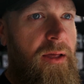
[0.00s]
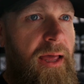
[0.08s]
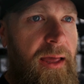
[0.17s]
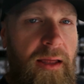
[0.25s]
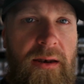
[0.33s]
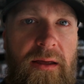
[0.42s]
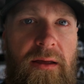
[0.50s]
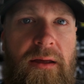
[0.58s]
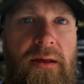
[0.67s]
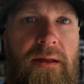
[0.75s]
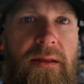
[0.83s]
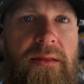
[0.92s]
And
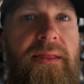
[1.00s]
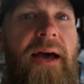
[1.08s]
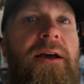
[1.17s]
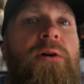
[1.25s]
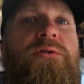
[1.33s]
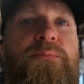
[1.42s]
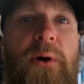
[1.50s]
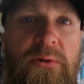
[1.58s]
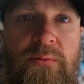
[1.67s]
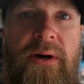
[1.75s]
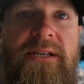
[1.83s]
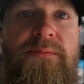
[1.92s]
that goes
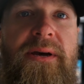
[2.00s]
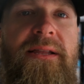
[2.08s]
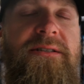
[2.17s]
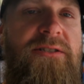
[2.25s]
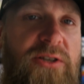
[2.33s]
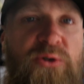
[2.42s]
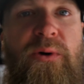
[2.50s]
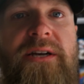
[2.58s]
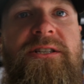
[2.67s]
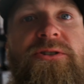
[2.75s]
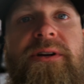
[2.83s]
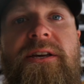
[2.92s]
both ways, man. It's a two way
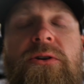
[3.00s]
street.